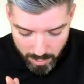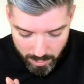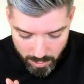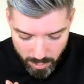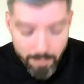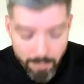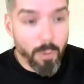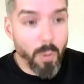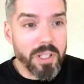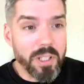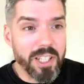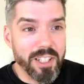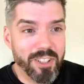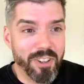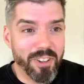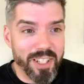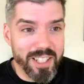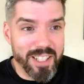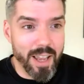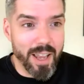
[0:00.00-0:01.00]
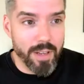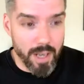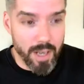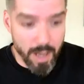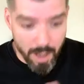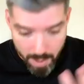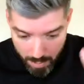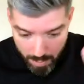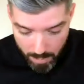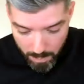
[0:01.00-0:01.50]
John 14:27.
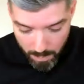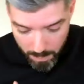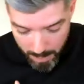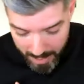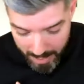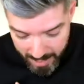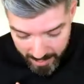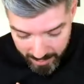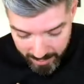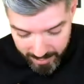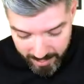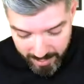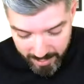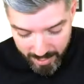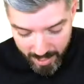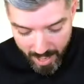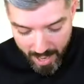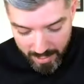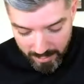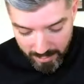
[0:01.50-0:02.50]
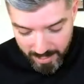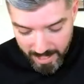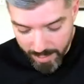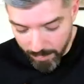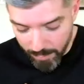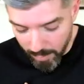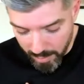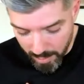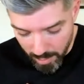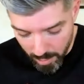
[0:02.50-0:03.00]
Peace I leave
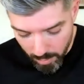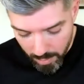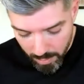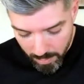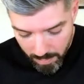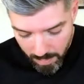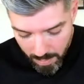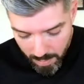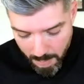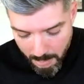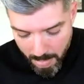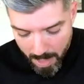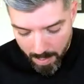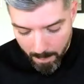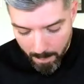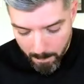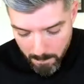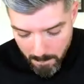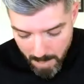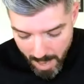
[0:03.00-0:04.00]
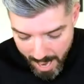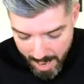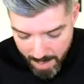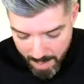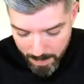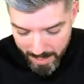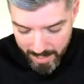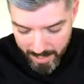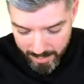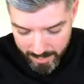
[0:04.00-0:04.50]
with you. My
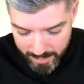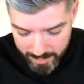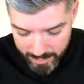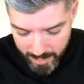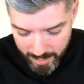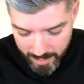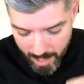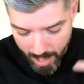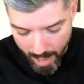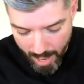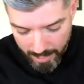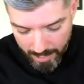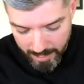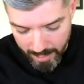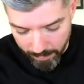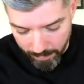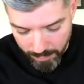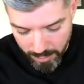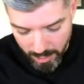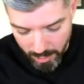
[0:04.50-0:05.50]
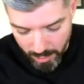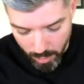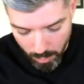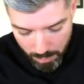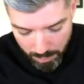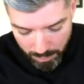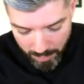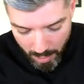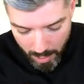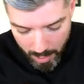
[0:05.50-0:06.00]
peace I give to you.
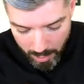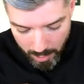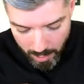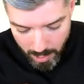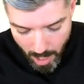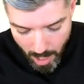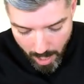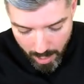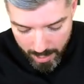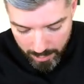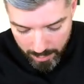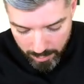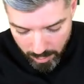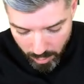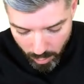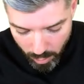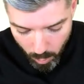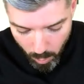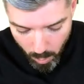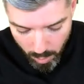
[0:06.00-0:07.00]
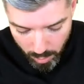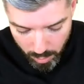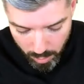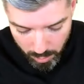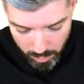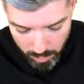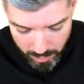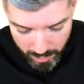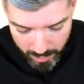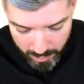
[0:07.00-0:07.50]
Not as the
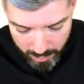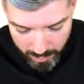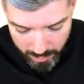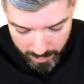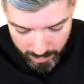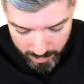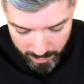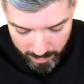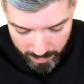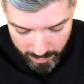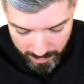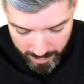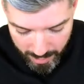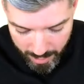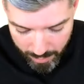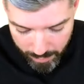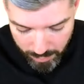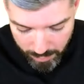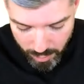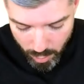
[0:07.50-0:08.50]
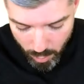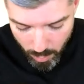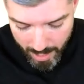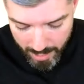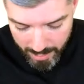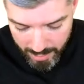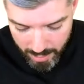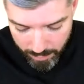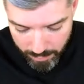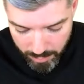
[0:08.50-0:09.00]
world gives do
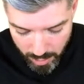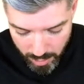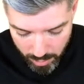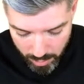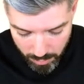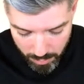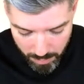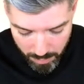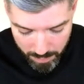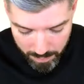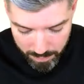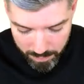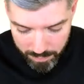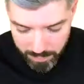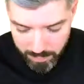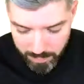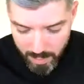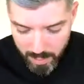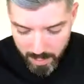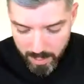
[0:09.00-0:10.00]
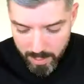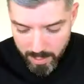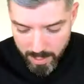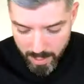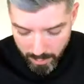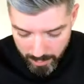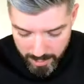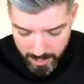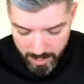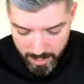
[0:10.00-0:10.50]
I give to you.
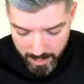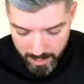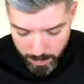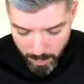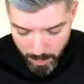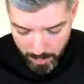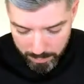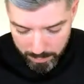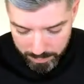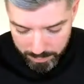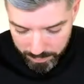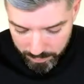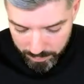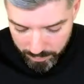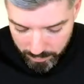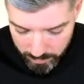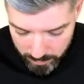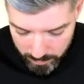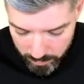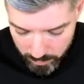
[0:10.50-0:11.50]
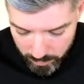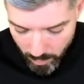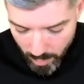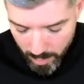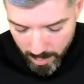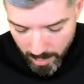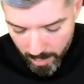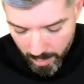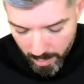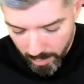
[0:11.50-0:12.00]
Now listen to this part.
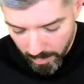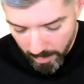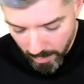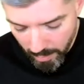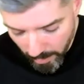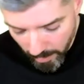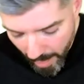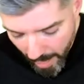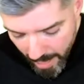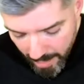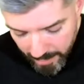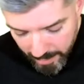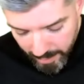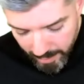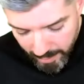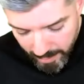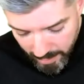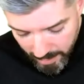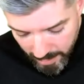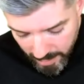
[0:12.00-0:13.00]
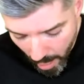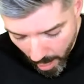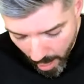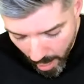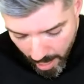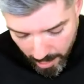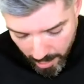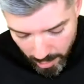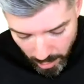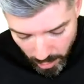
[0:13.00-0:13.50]
Let
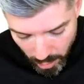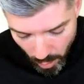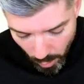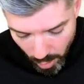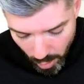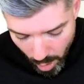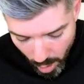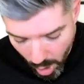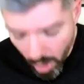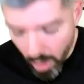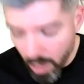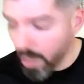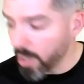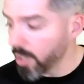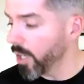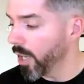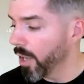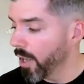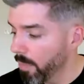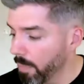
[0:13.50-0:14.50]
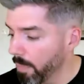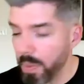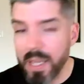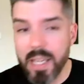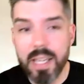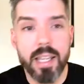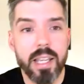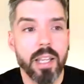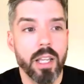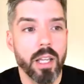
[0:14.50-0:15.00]
not your heart
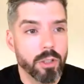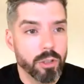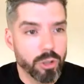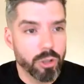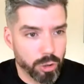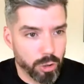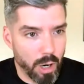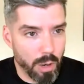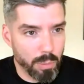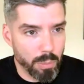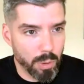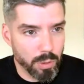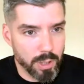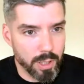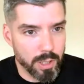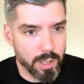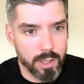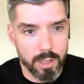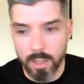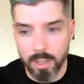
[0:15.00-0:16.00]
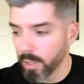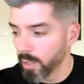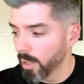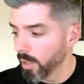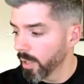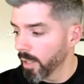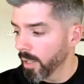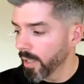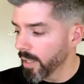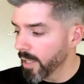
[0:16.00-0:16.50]
be troubled,
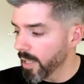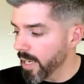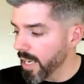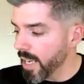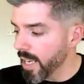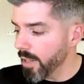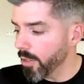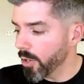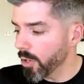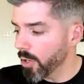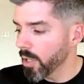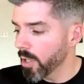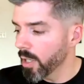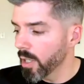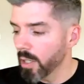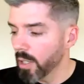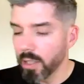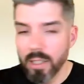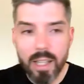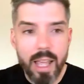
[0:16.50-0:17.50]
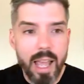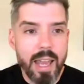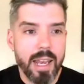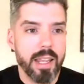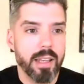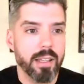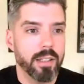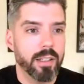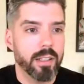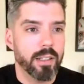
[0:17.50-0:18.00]
neither let
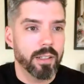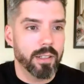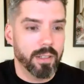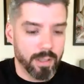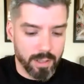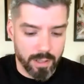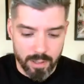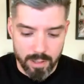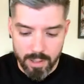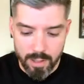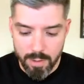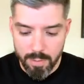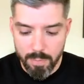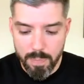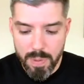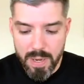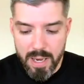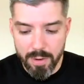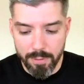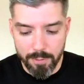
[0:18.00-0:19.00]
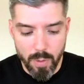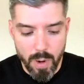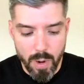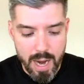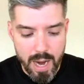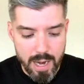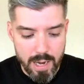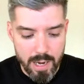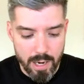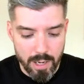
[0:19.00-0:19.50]
it be
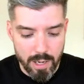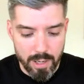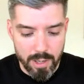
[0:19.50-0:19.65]
afraid.